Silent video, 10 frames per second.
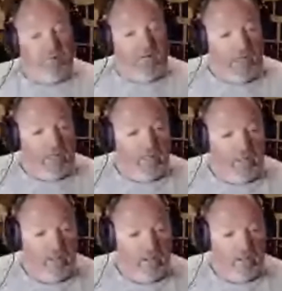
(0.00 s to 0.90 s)
because I
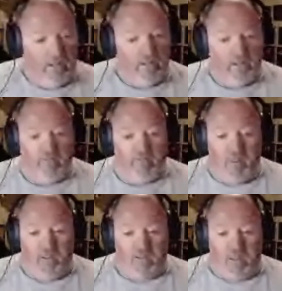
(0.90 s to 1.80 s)
thought that's the bait
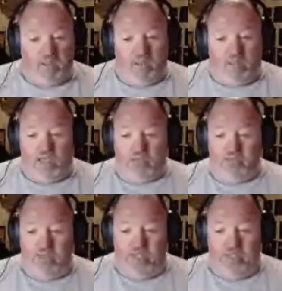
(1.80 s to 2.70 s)
they'd be eating.
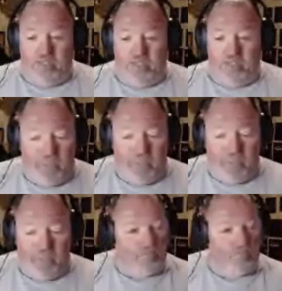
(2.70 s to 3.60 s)

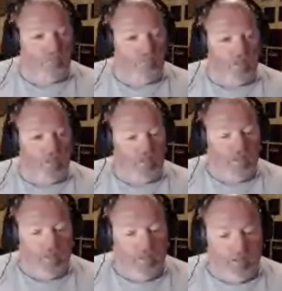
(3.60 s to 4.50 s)
Not the bait that I
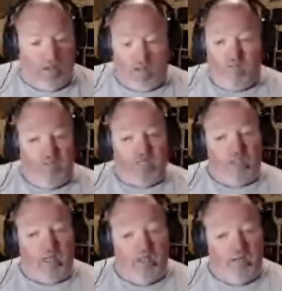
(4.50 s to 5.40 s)
used the day I
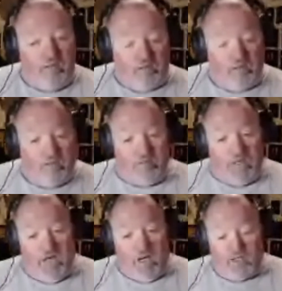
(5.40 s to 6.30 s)
was up there to catch
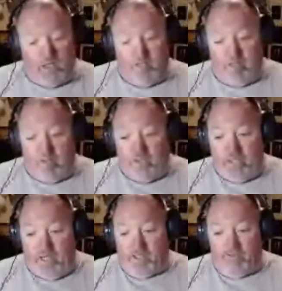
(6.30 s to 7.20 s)
the fish,
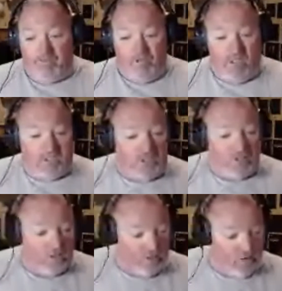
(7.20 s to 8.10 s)

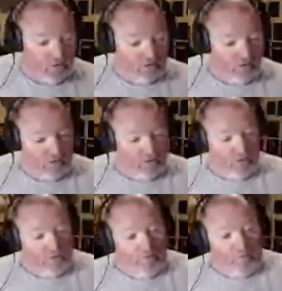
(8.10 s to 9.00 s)
and I
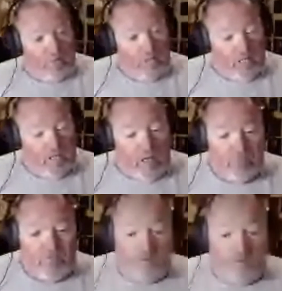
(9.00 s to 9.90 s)
forced this bait.
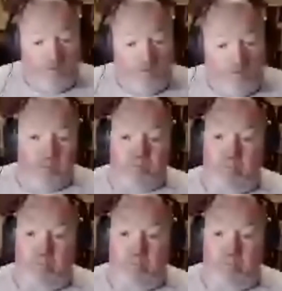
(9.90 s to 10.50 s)
It was a